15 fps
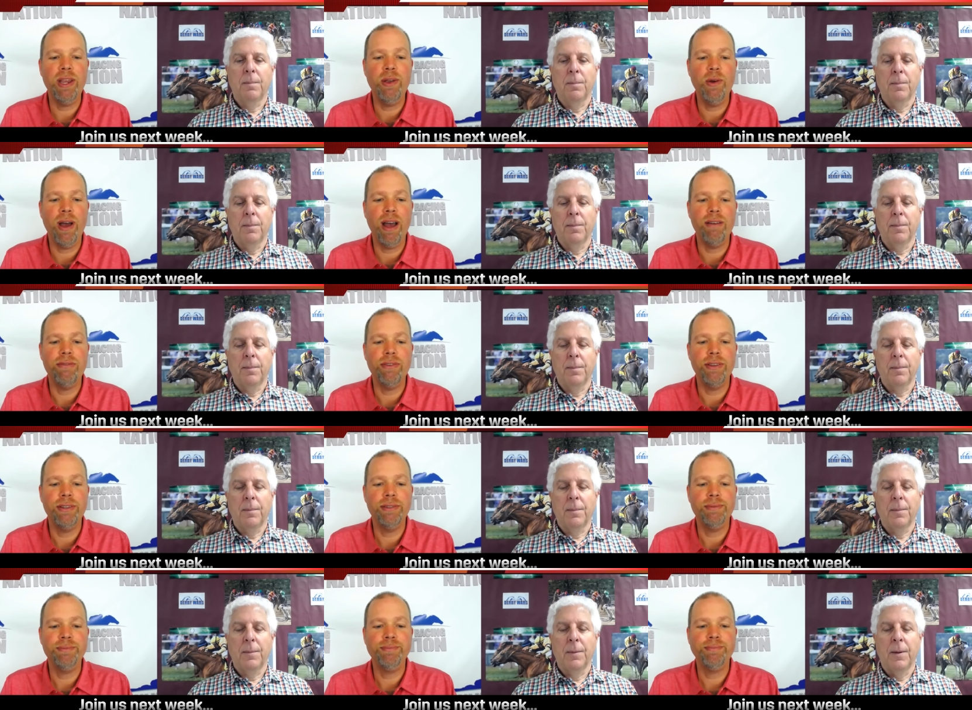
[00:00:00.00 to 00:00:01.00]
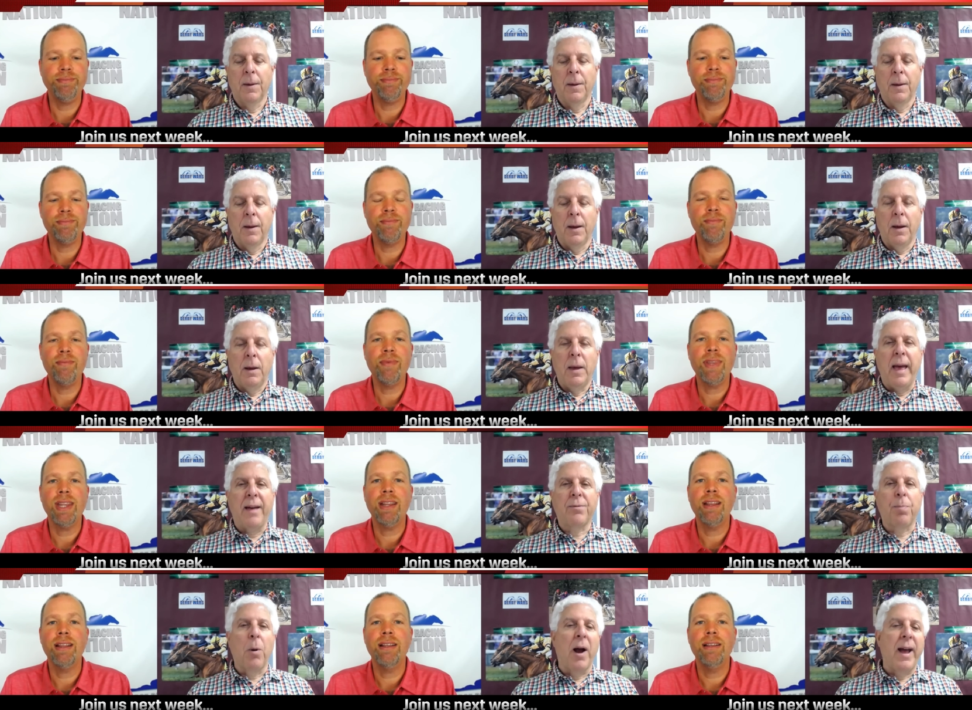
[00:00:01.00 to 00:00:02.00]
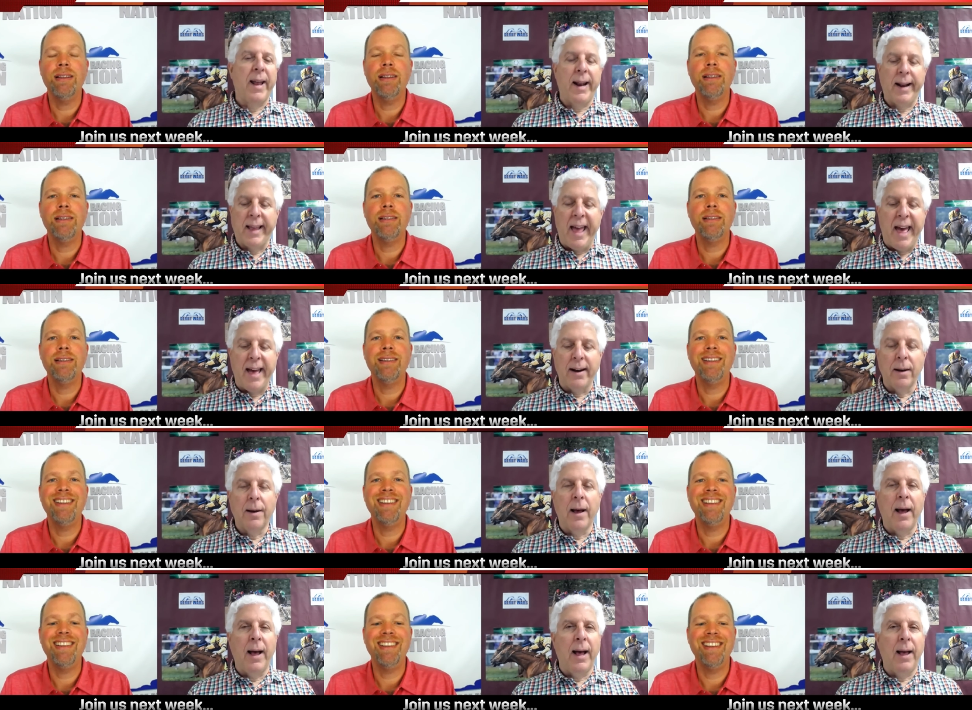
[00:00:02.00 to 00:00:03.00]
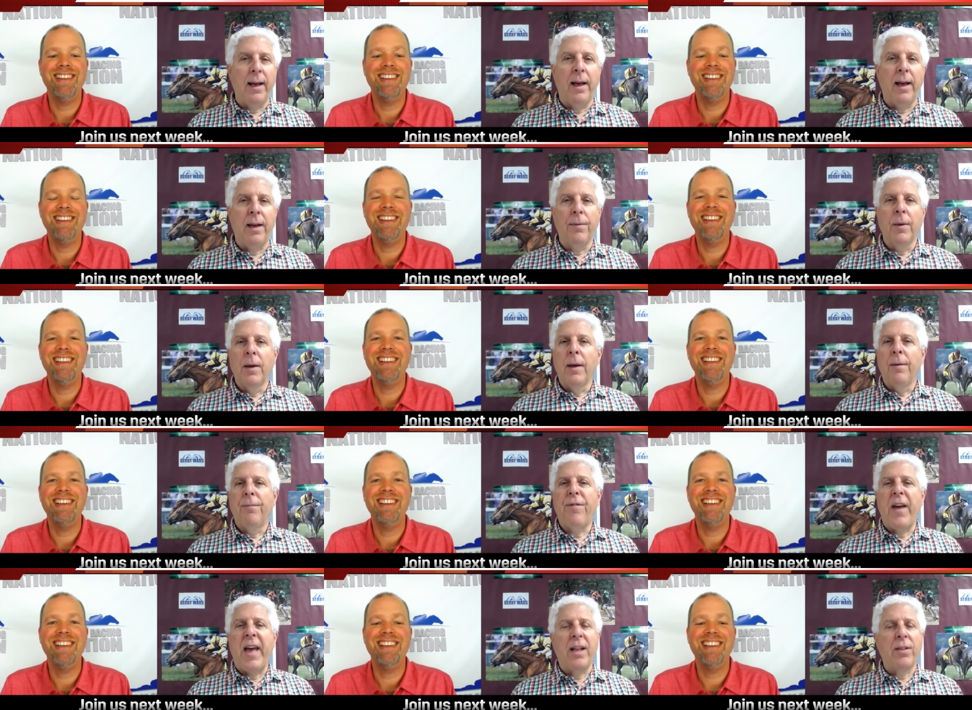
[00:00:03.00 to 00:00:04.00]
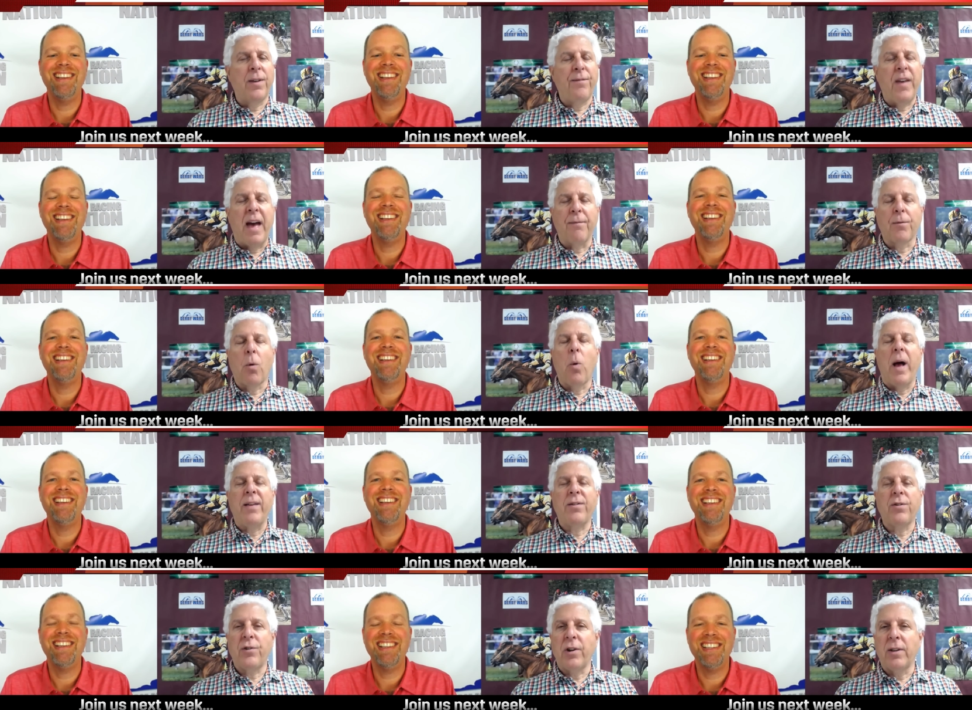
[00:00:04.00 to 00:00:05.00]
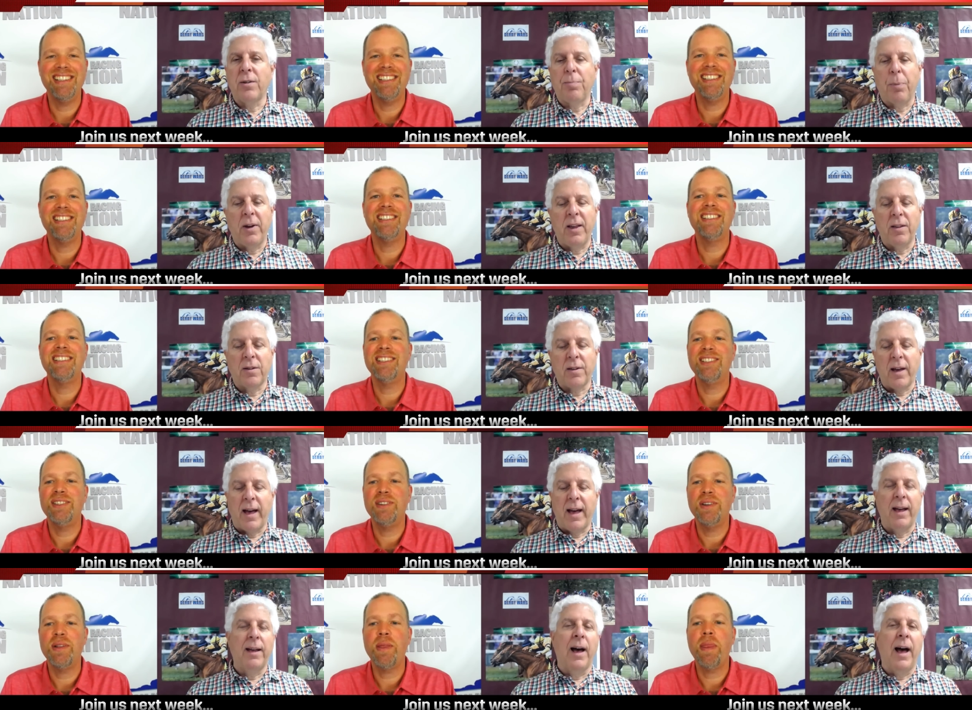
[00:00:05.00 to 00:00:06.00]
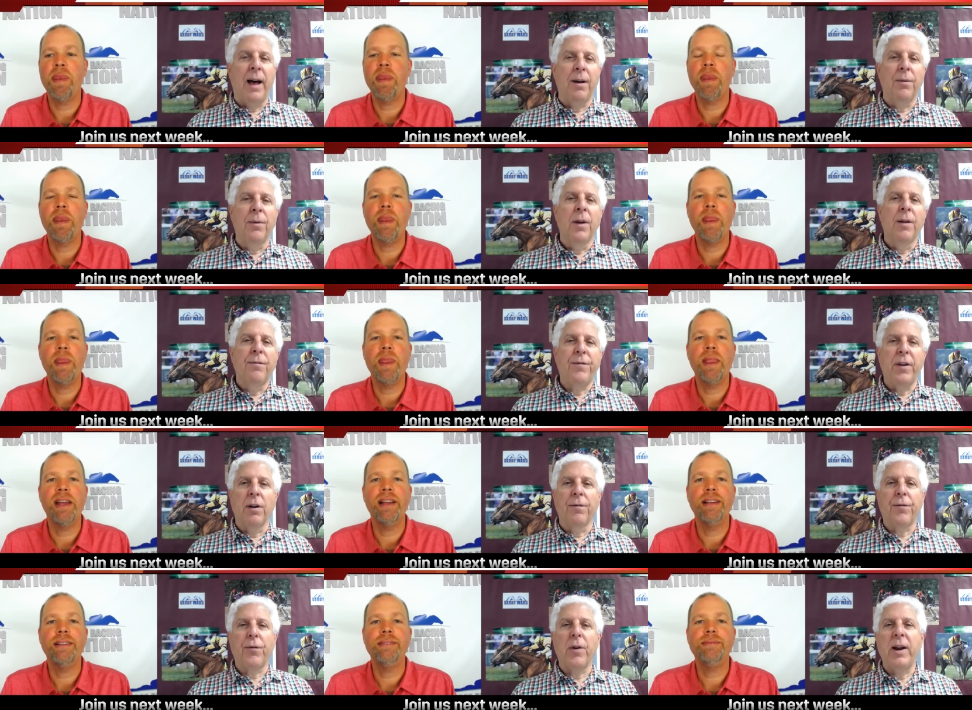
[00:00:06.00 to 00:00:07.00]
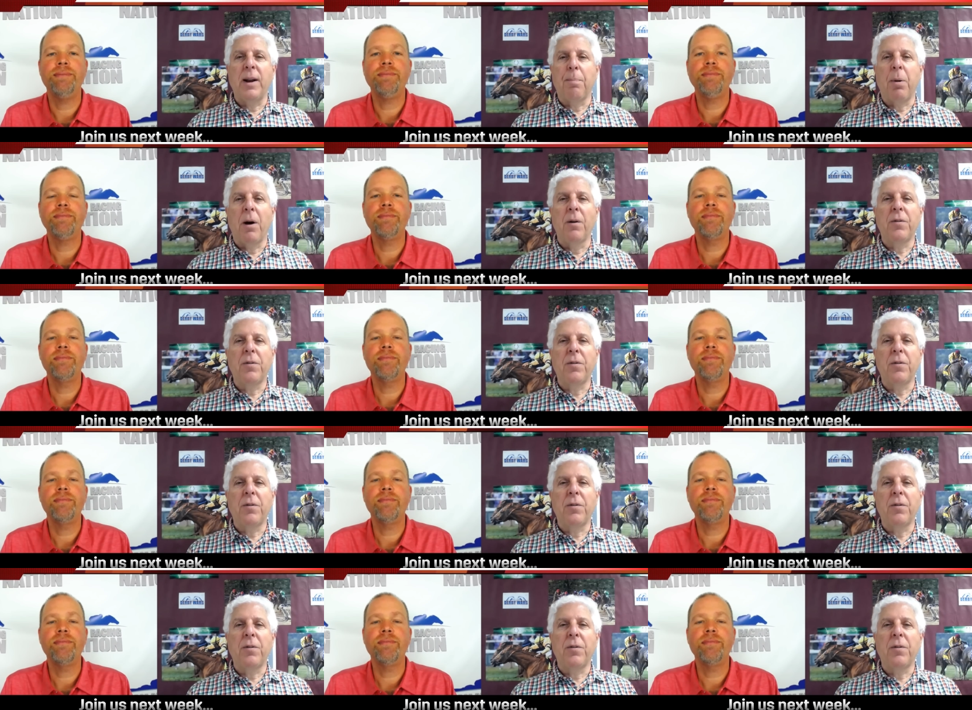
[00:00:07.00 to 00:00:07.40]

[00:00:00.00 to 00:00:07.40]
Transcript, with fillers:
Speaker 1: what do you have?
Speaker 2: Yes, Brian, again, fans, if you have questions, please feel free to